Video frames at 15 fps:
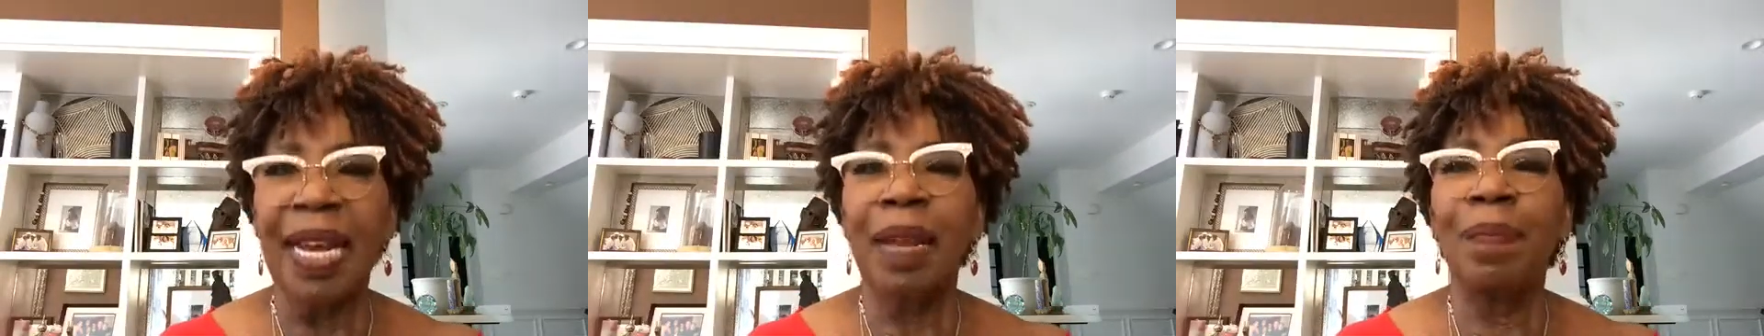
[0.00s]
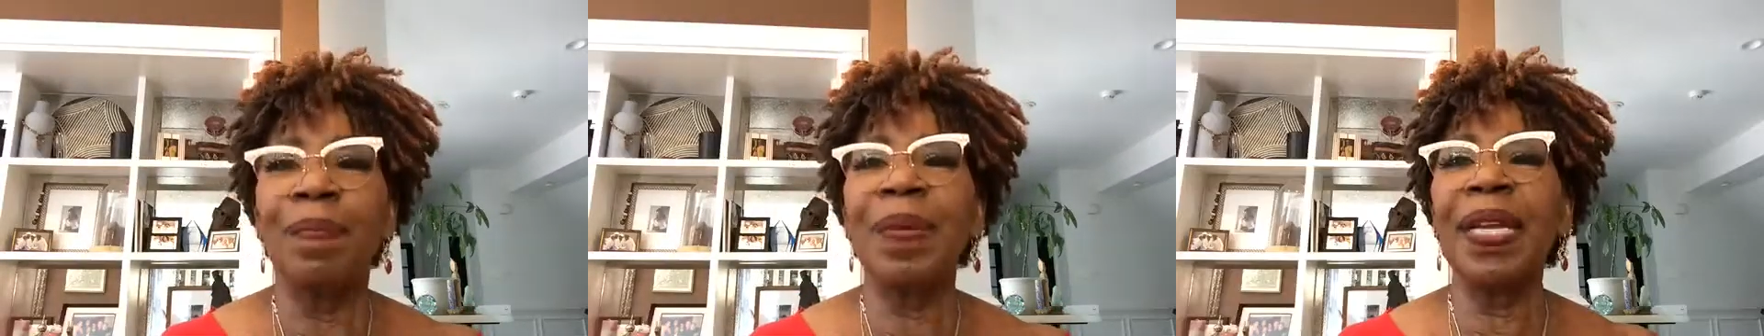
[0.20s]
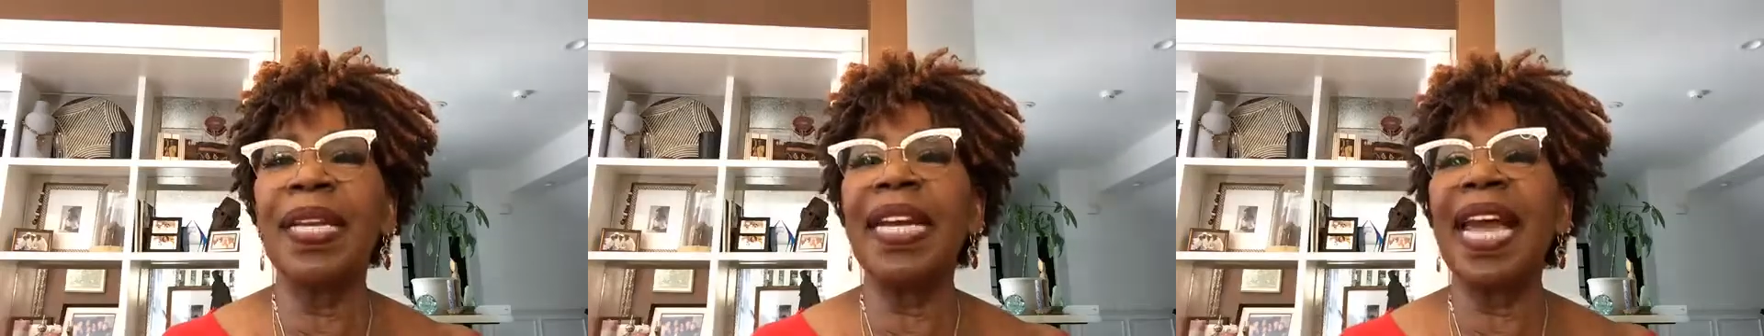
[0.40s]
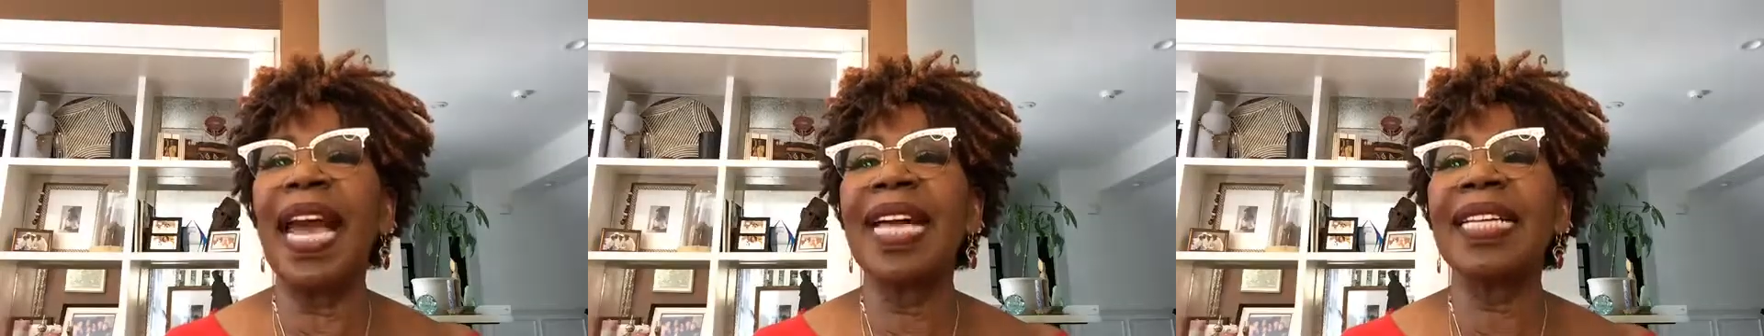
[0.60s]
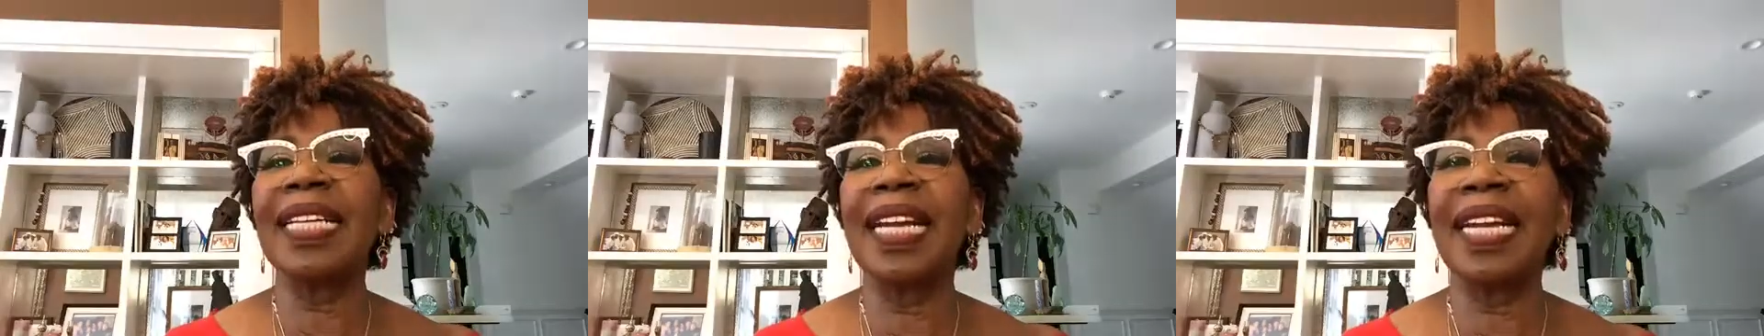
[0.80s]
Billy
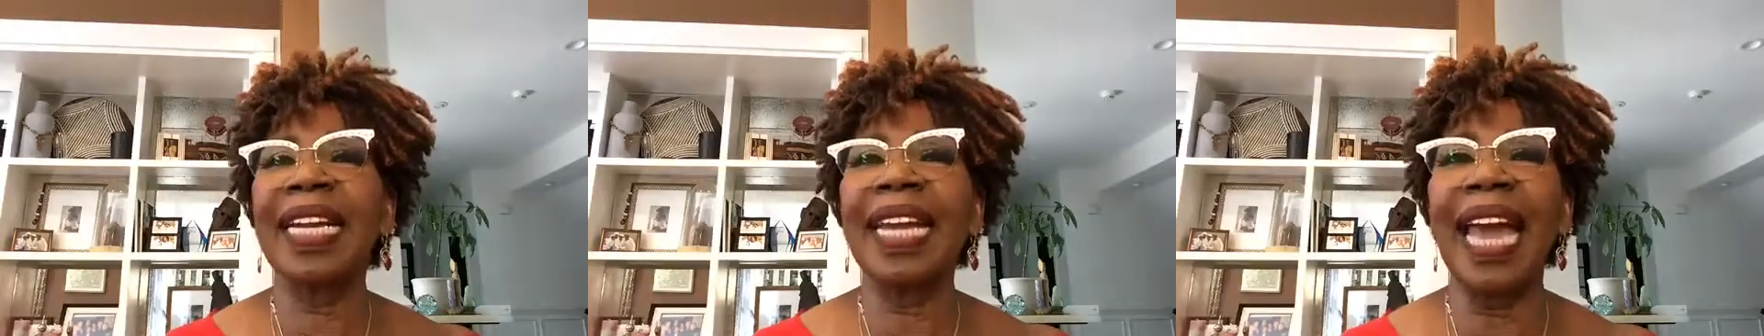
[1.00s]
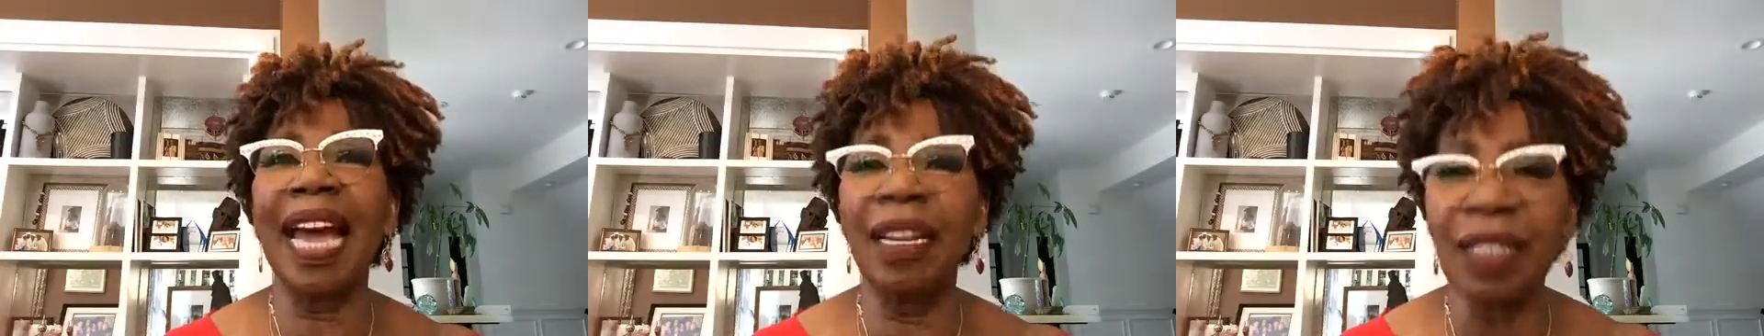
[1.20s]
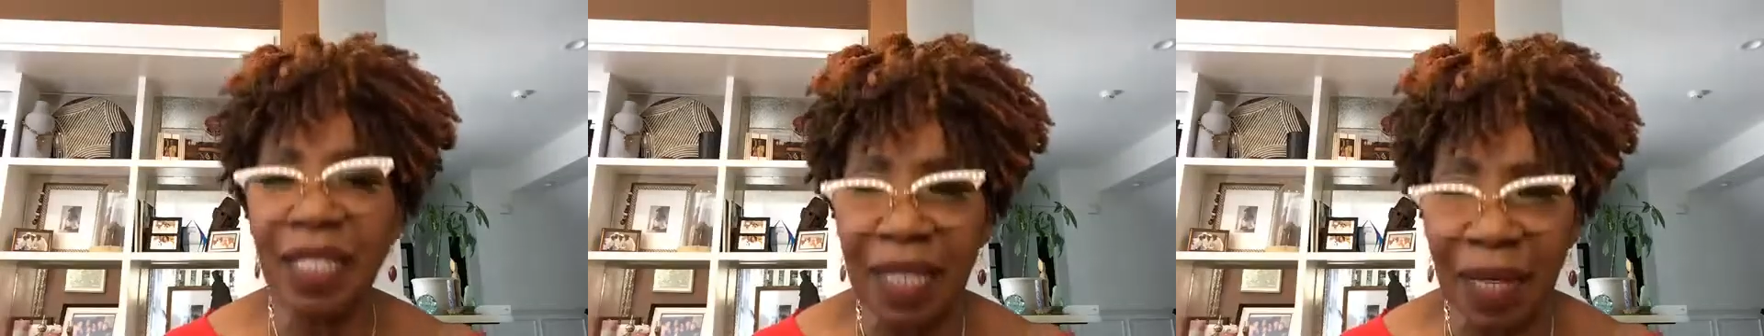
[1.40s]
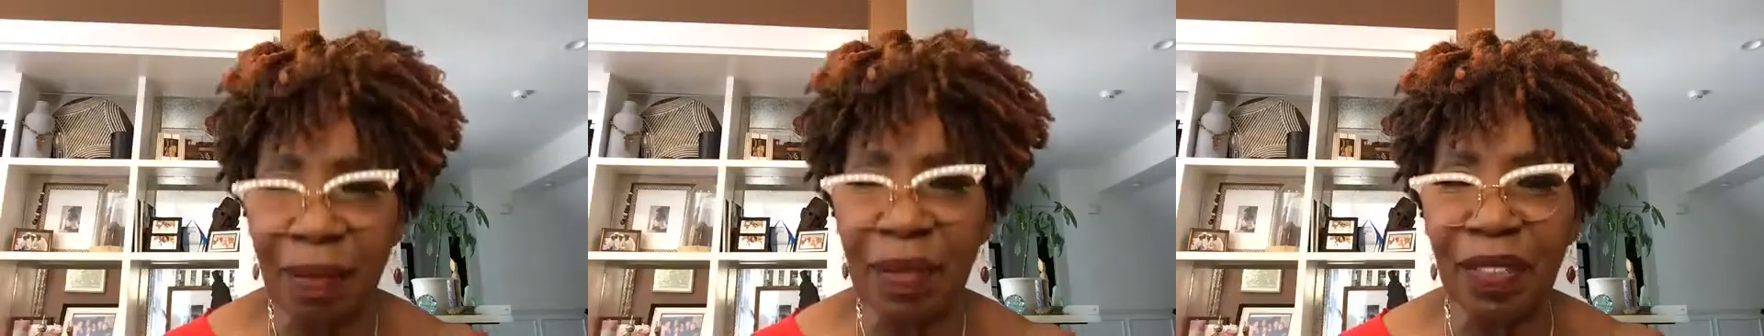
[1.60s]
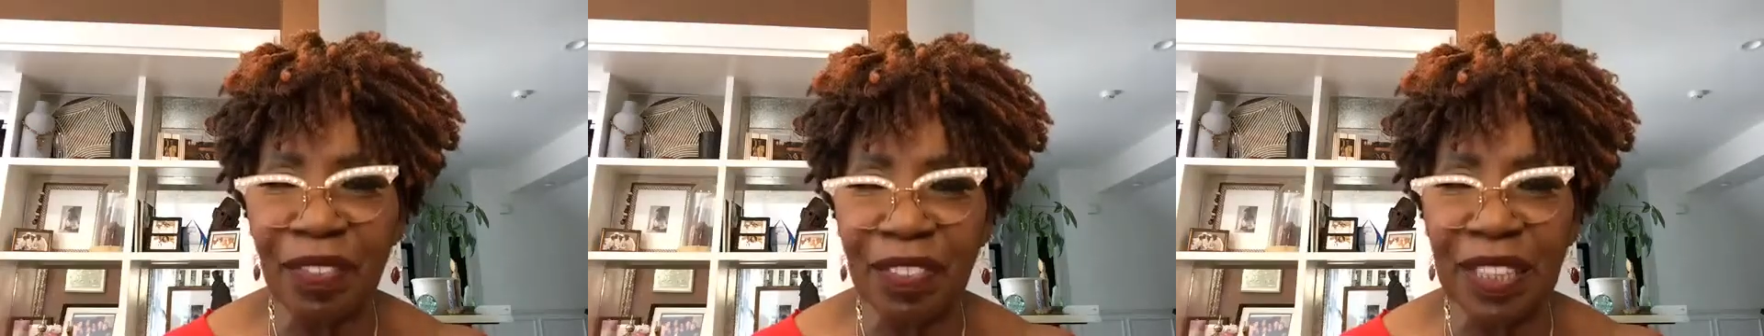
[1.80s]
has a calcium
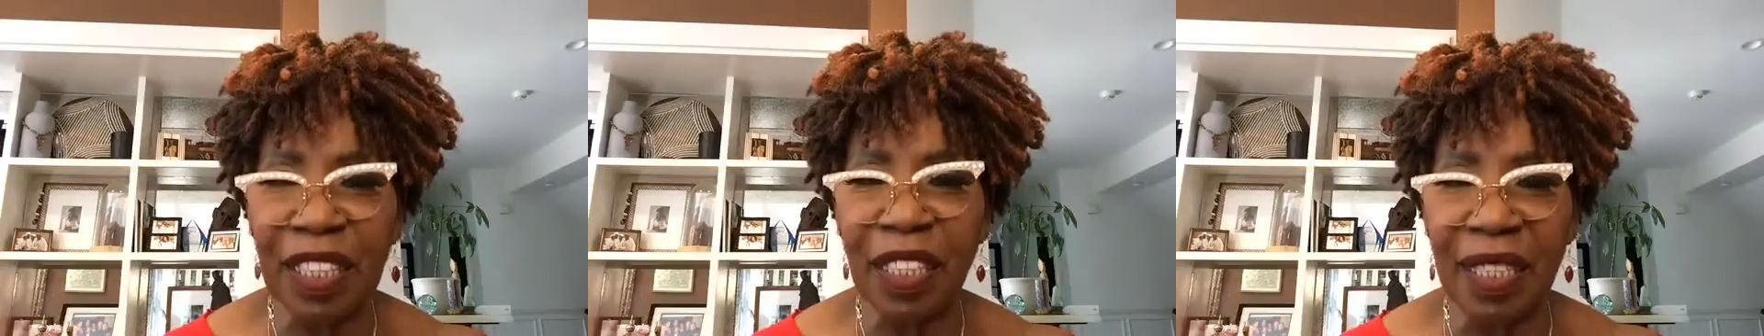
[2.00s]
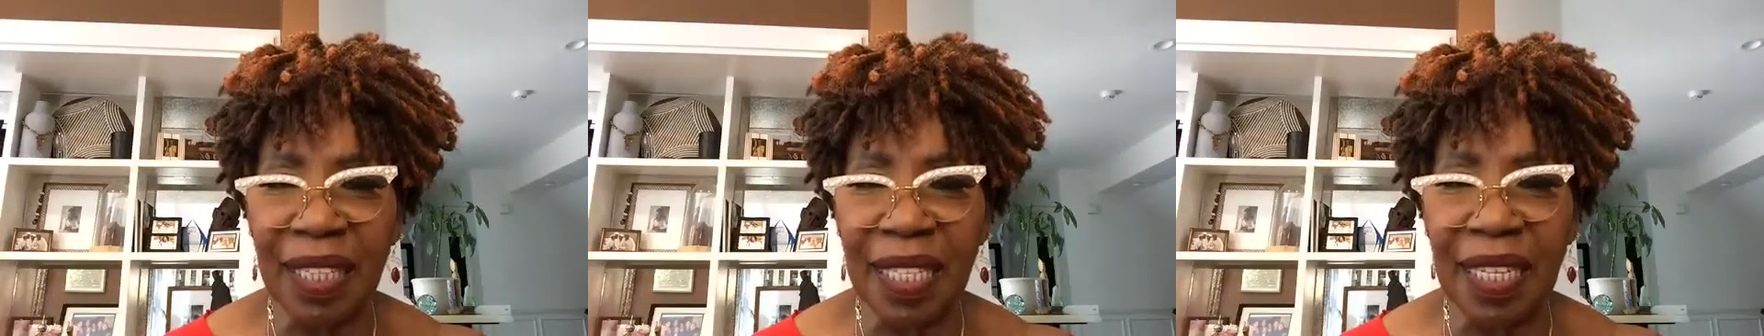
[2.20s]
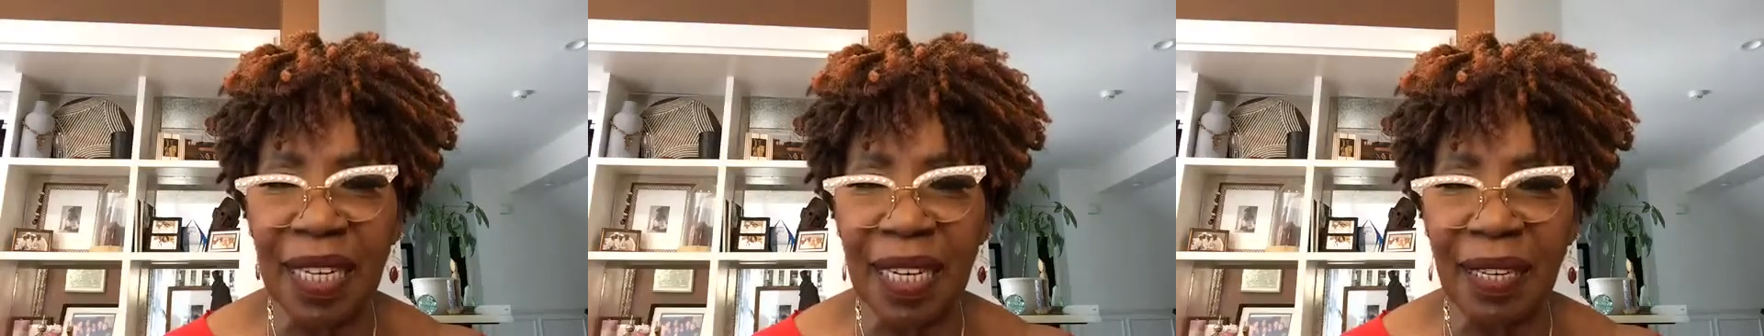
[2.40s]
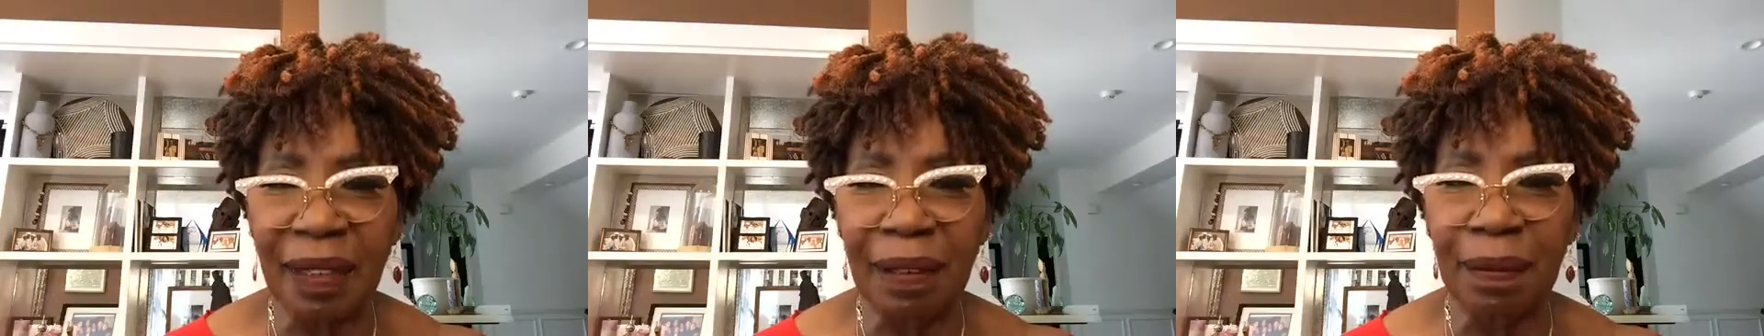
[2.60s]
deficiency.